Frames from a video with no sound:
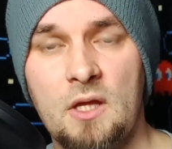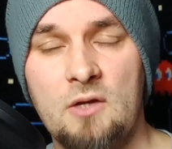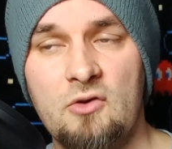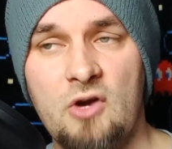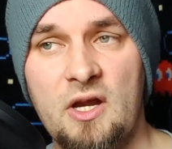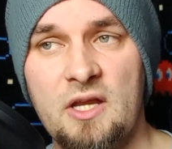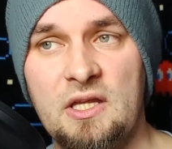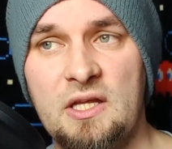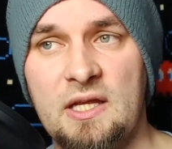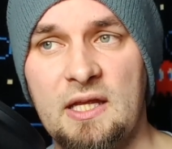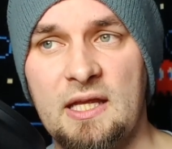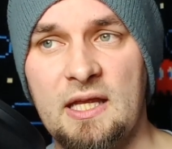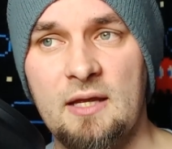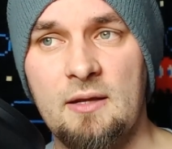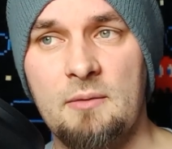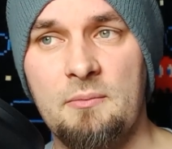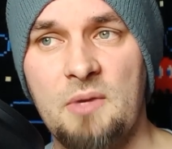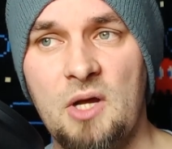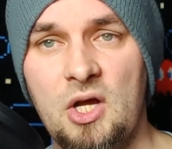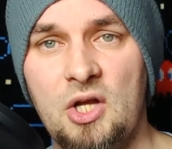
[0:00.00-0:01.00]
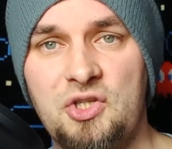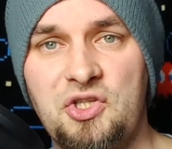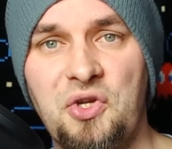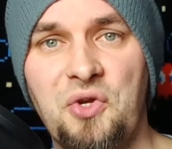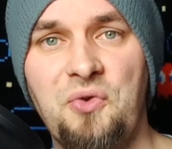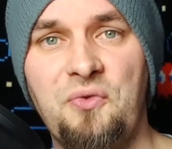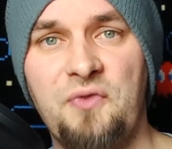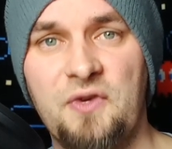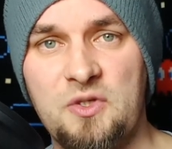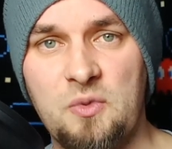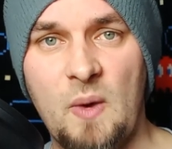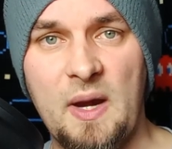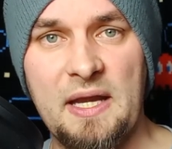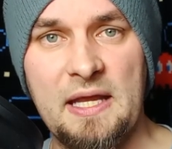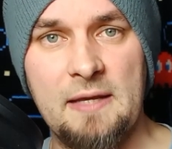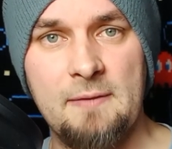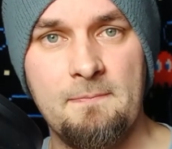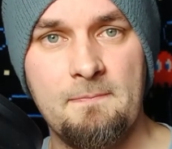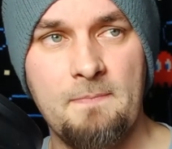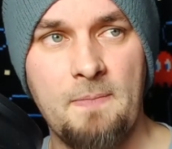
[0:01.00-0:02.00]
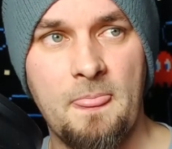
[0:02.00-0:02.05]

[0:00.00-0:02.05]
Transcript: Right, you can get them uh, two for twenty.